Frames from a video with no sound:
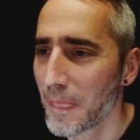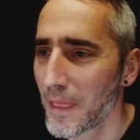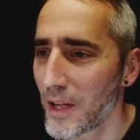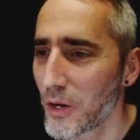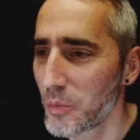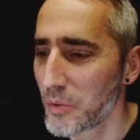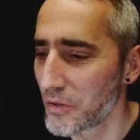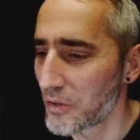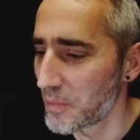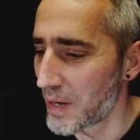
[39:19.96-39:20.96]
I hope you
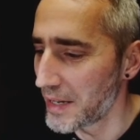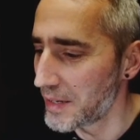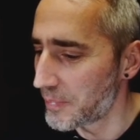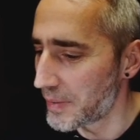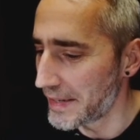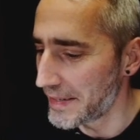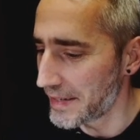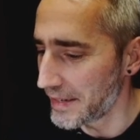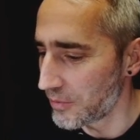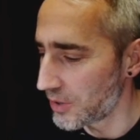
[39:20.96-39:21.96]
don't mind, but
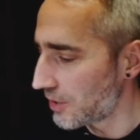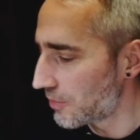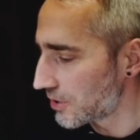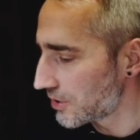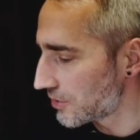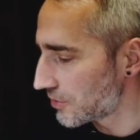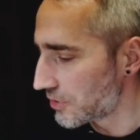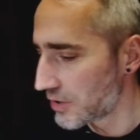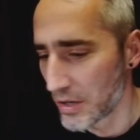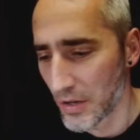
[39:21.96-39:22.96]
I really wanted to
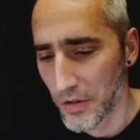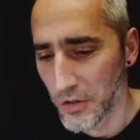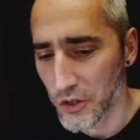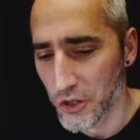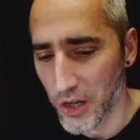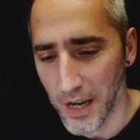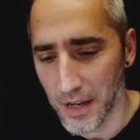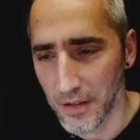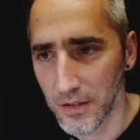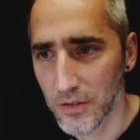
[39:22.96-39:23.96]
share
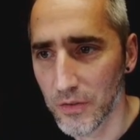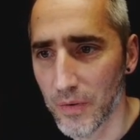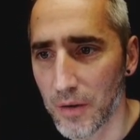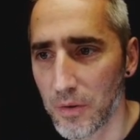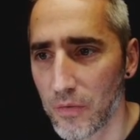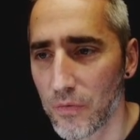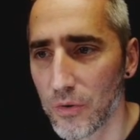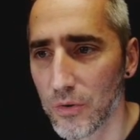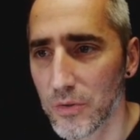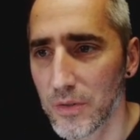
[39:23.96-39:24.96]
this very
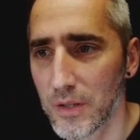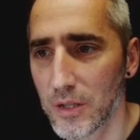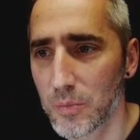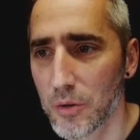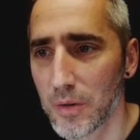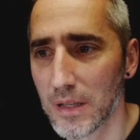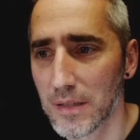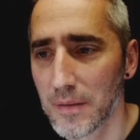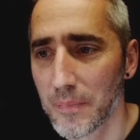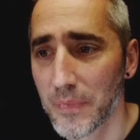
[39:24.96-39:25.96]
first experience.
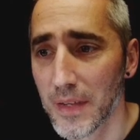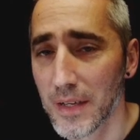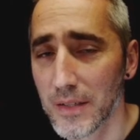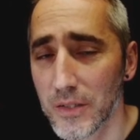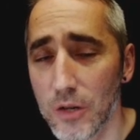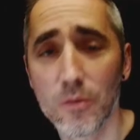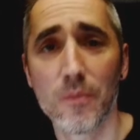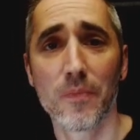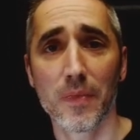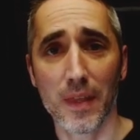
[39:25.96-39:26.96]
So,
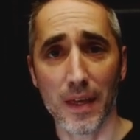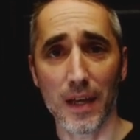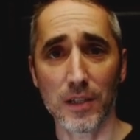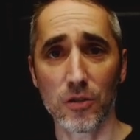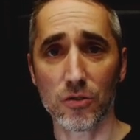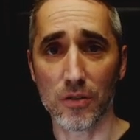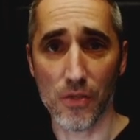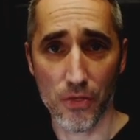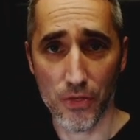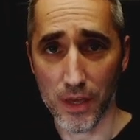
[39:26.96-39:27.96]
as usual,
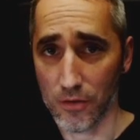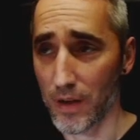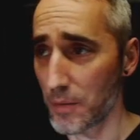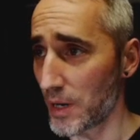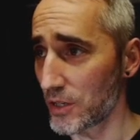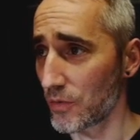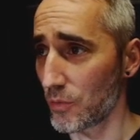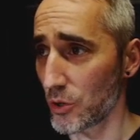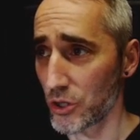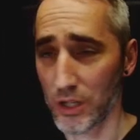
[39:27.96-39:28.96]
thank you very much for
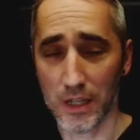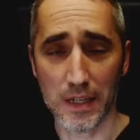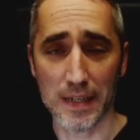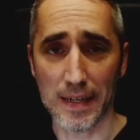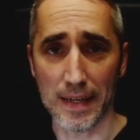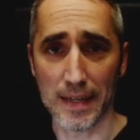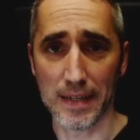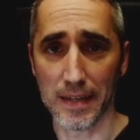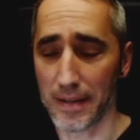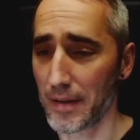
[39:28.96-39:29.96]
watching, and
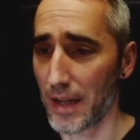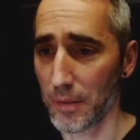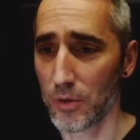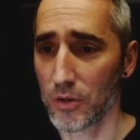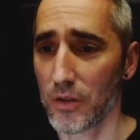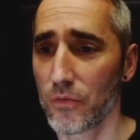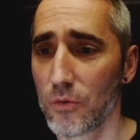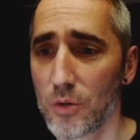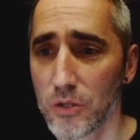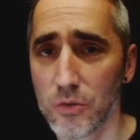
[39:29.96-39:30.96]
I'm looking
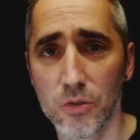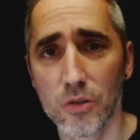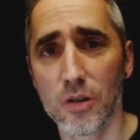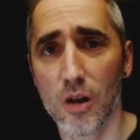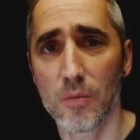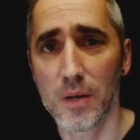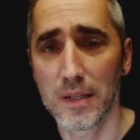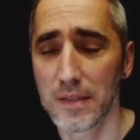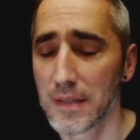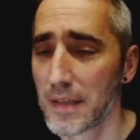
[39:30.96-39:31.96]
forward to your
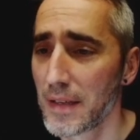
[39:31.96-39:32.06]
comments.